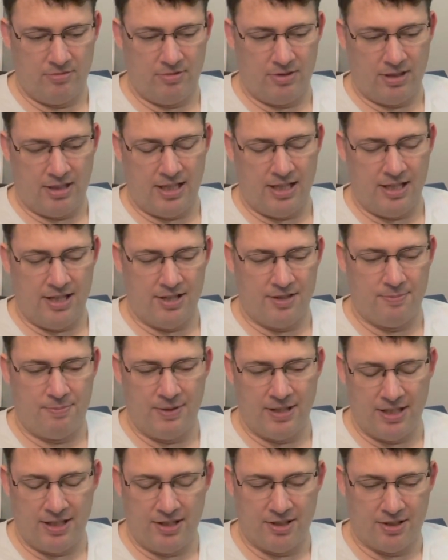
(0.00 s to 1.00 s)
he's
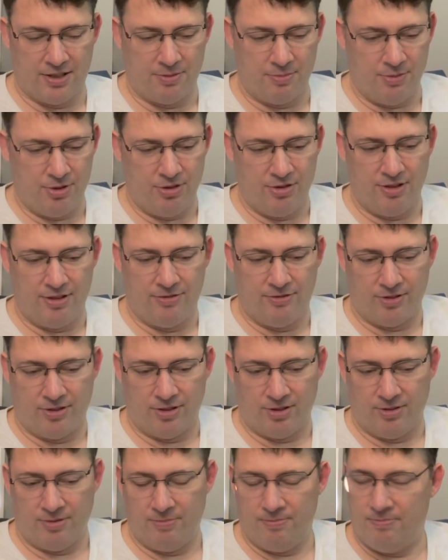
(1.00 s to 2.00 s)
been in the community
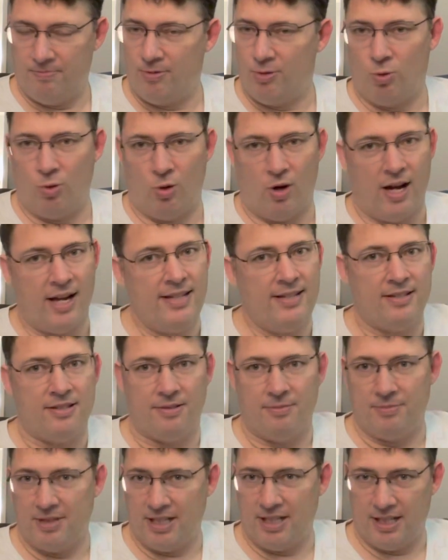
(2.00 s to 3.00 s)
for quite
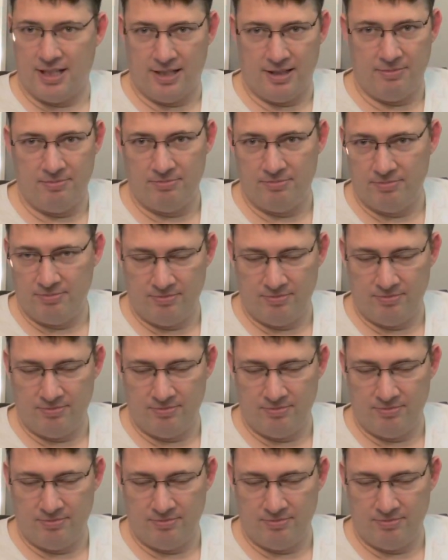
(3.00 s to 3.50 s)
some time.